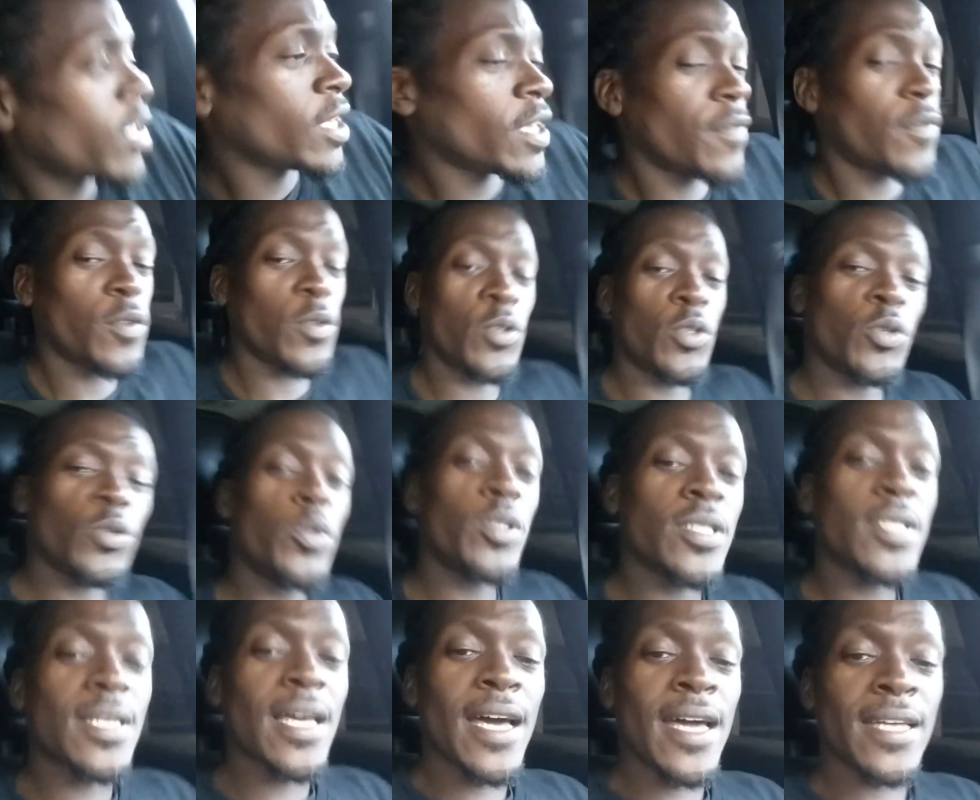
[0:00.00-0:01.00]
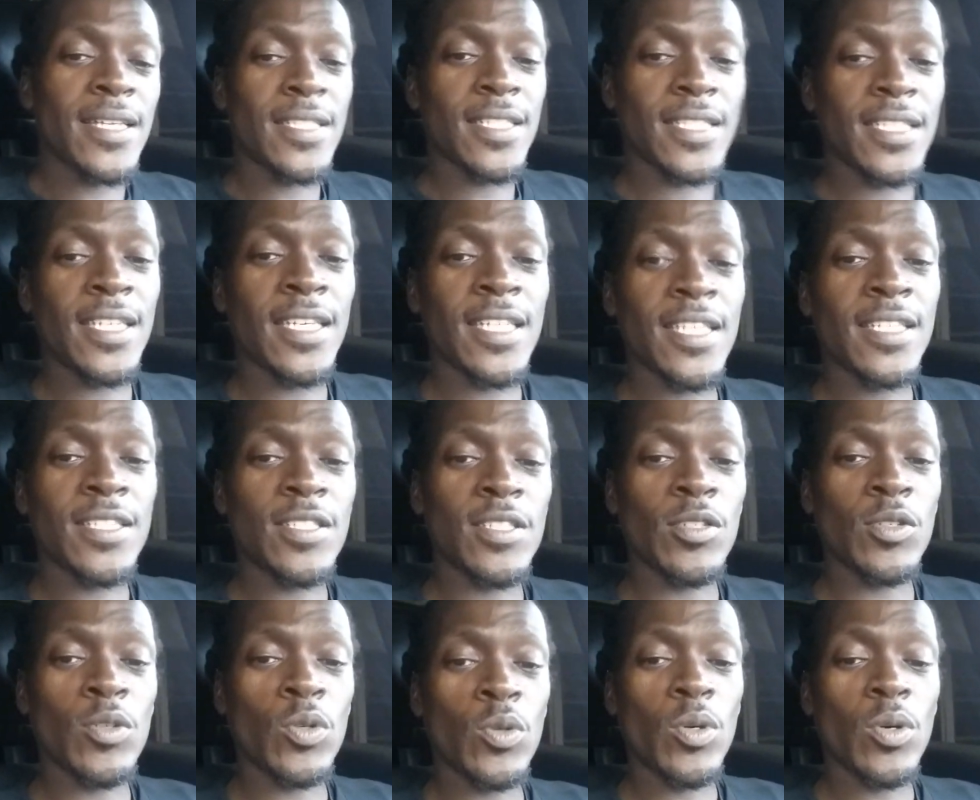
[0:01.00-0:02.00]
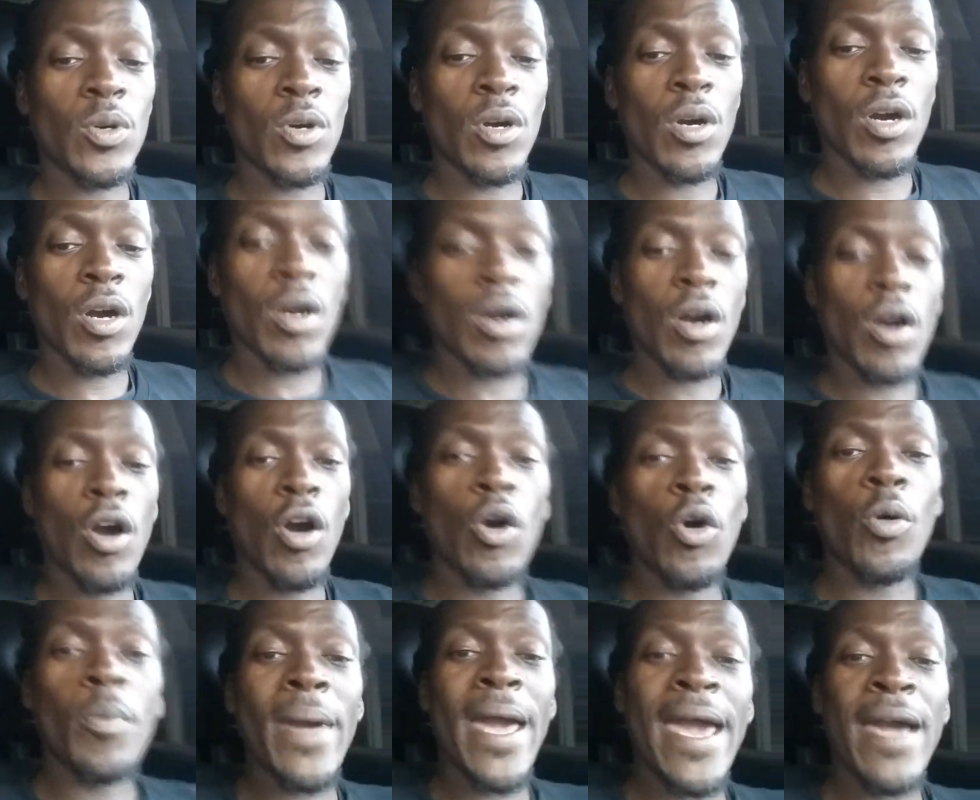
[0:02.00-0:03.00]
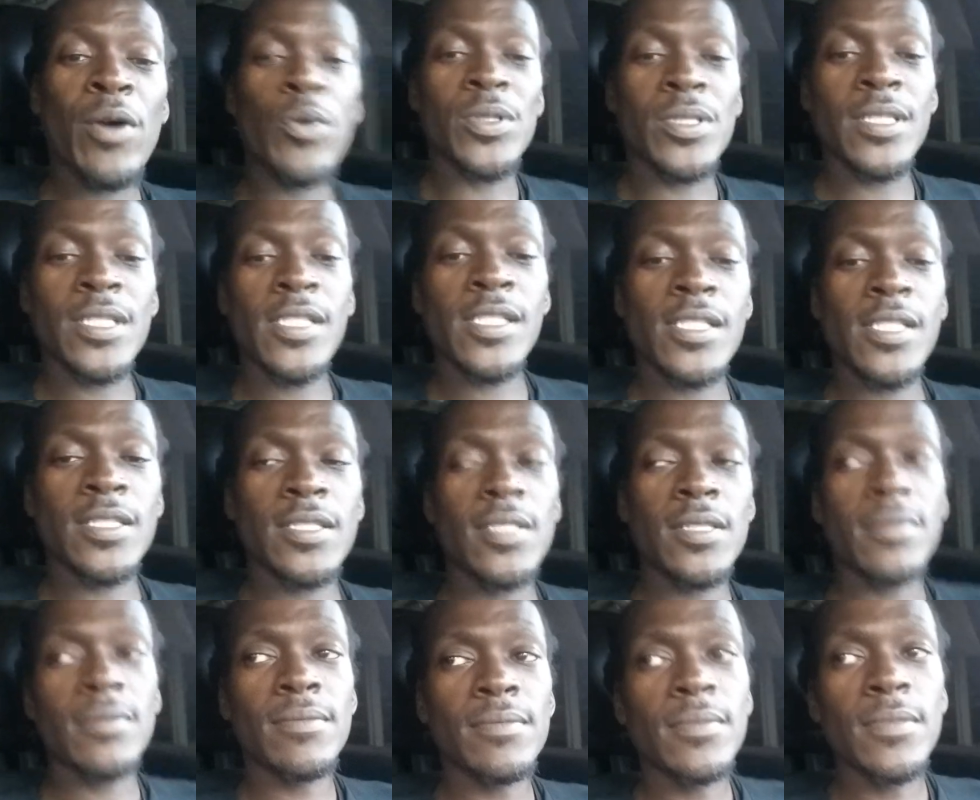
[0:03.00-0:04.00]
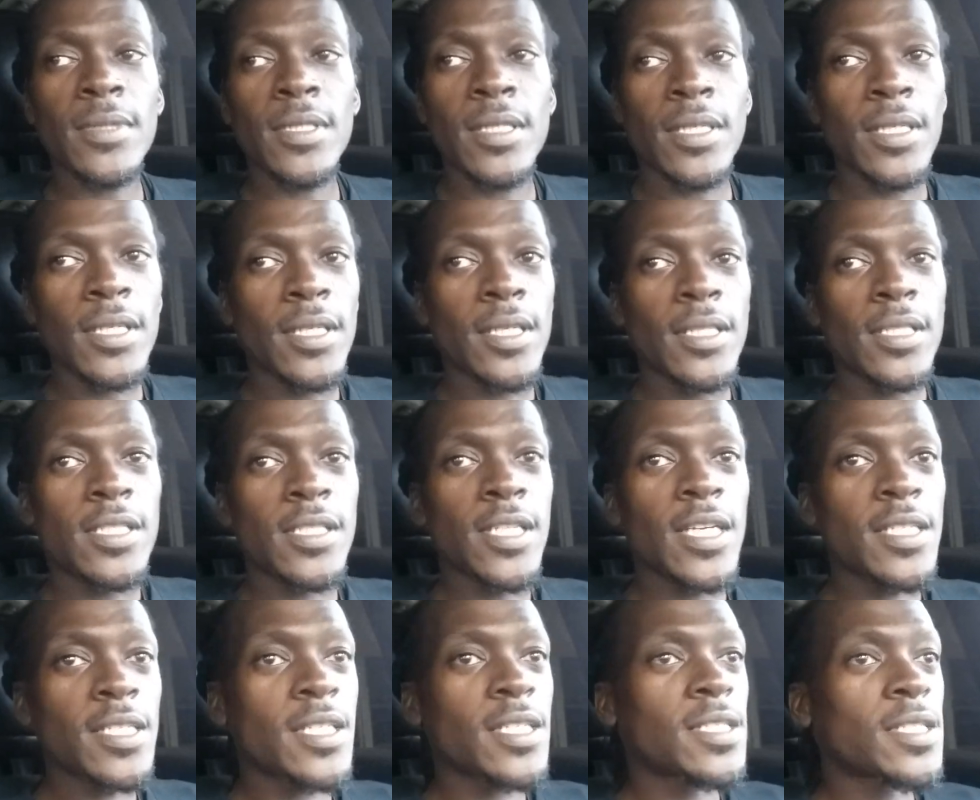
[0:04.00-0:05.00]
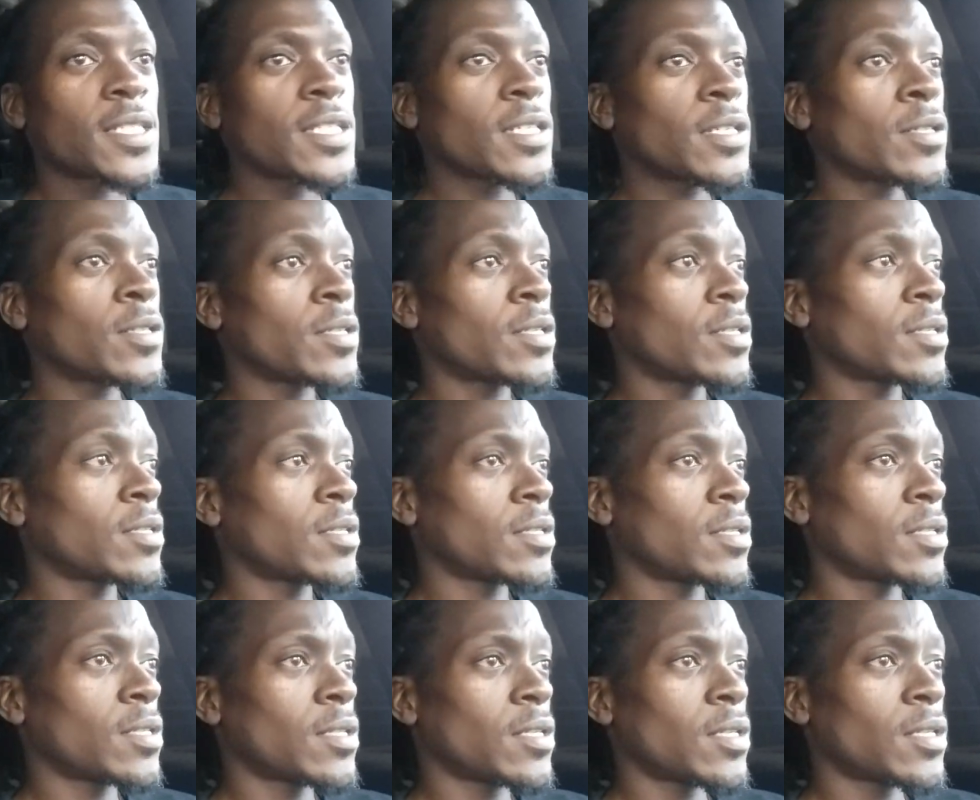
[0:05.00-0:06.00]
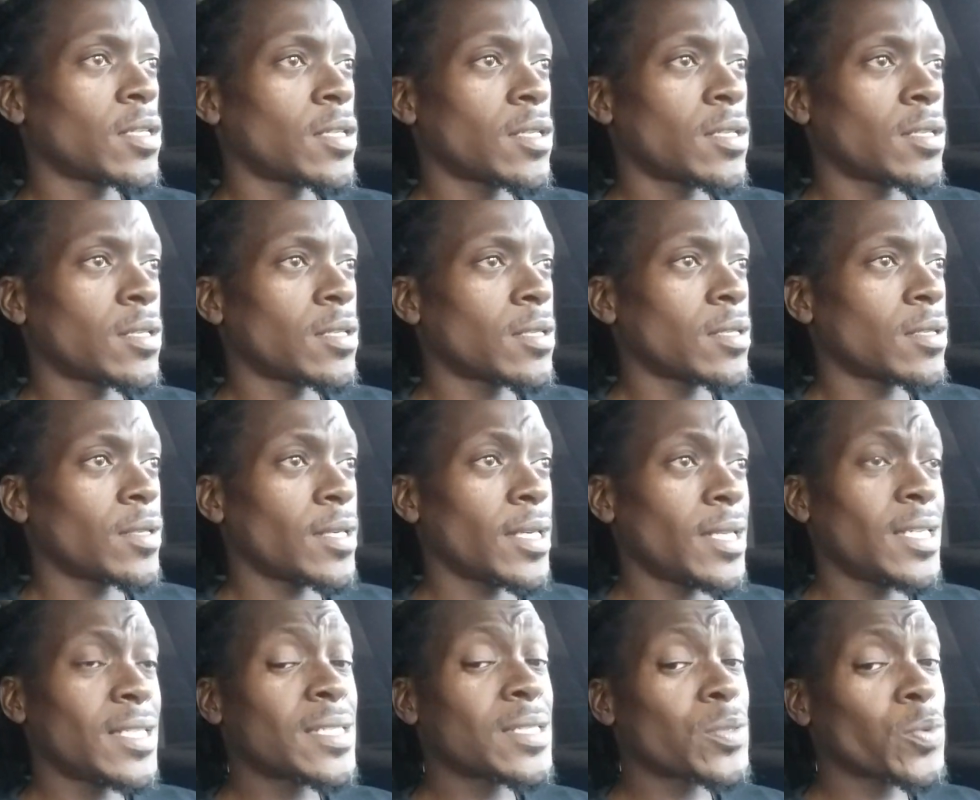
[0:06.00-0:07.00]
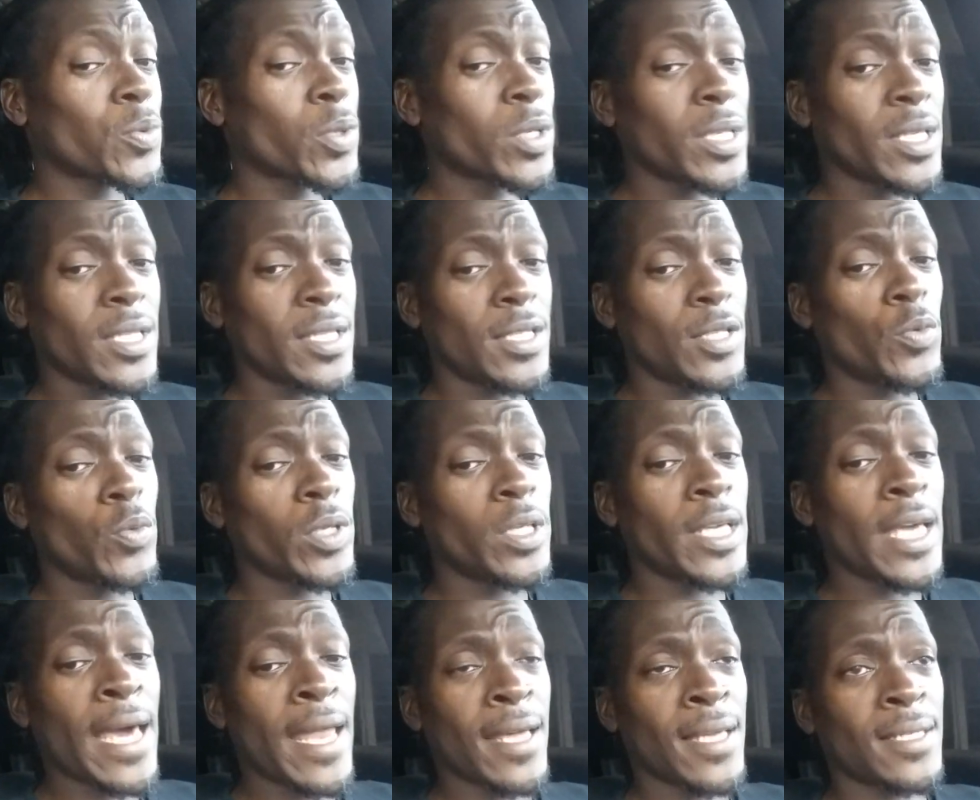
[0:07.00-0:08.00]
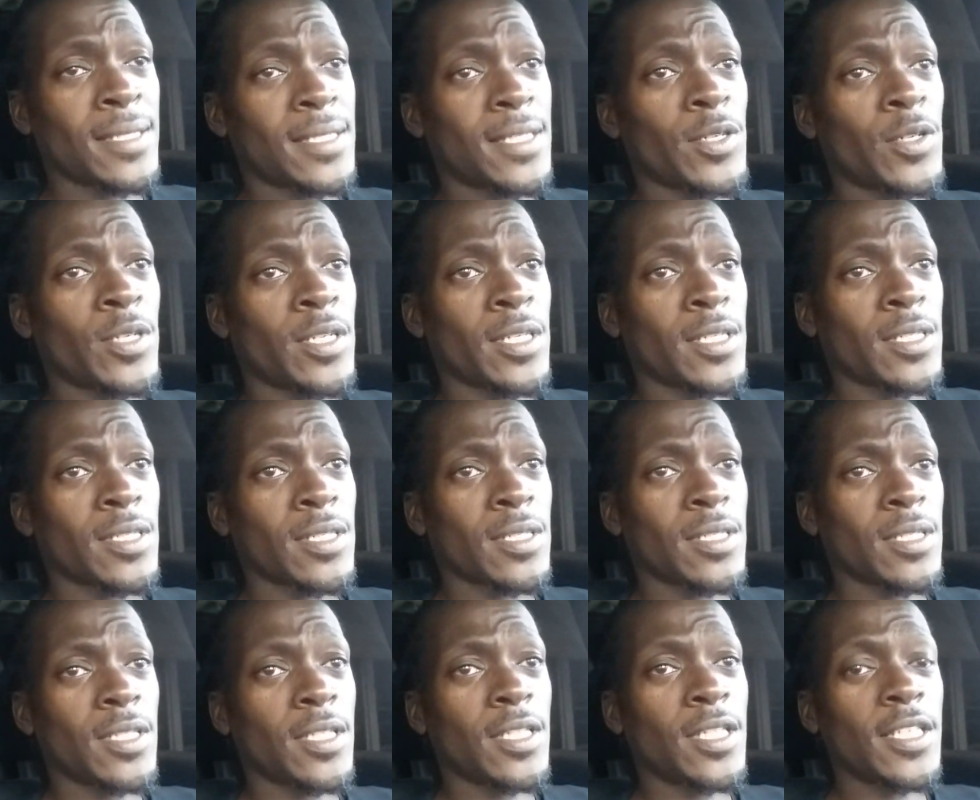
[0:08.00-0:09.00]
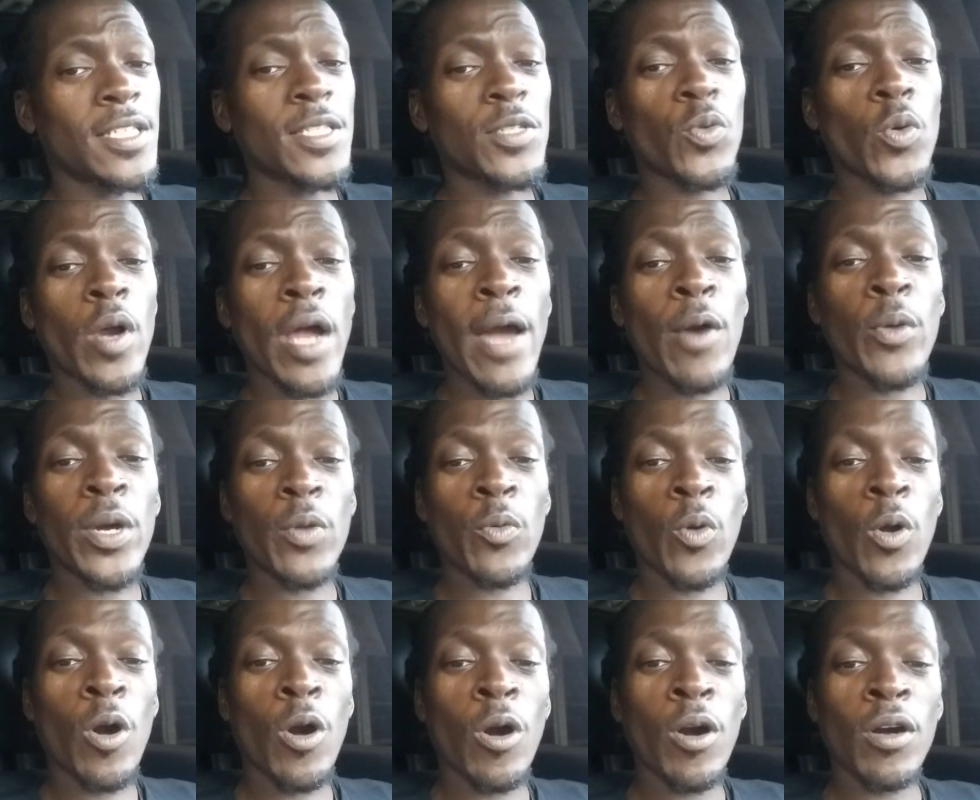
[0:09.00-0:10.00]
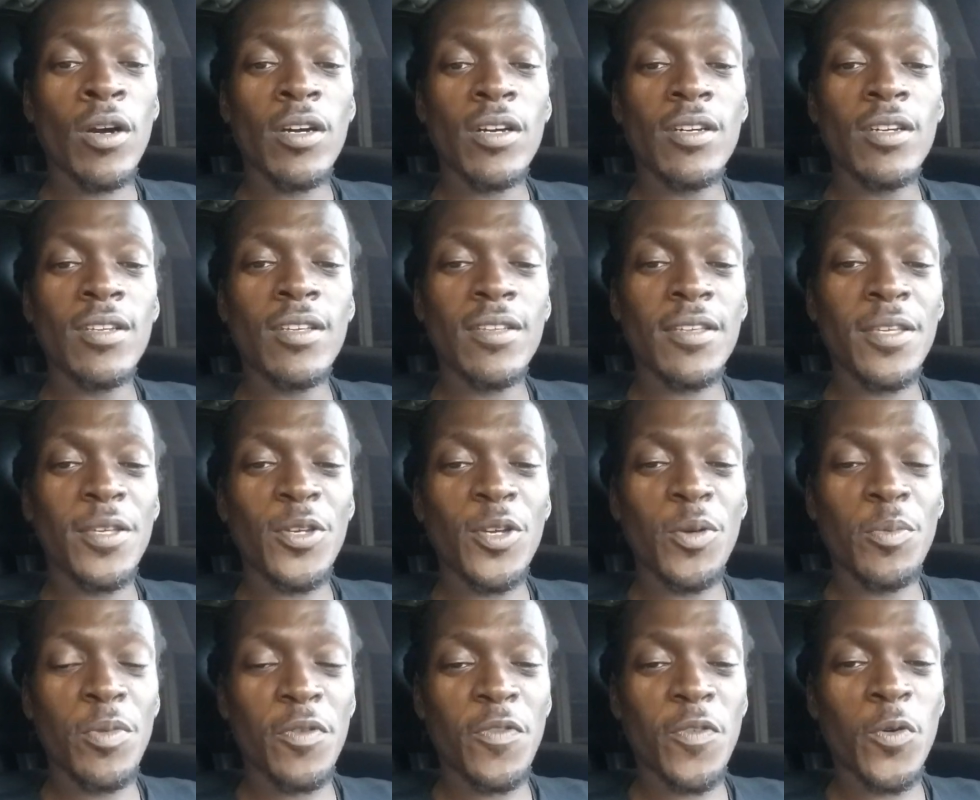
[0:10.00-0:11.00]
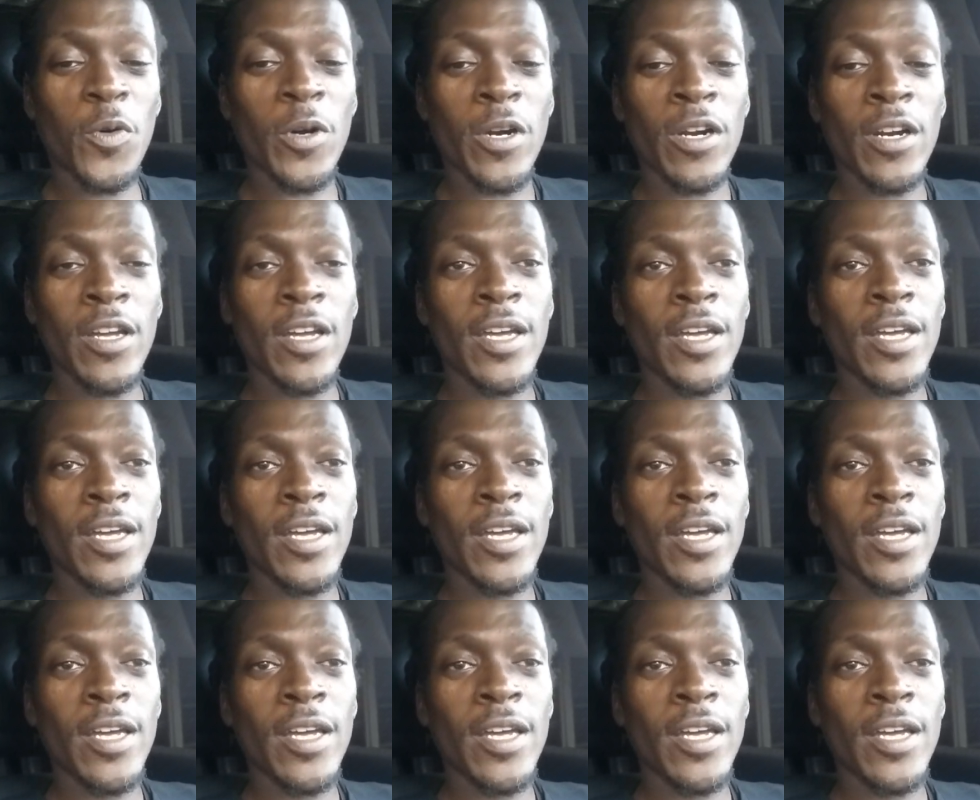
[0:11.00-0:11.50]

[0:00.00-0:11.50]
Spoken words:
if you do decide to get into home acquisitions, just consider, and this is really, you really got to consider this. This is where I went wrong, before.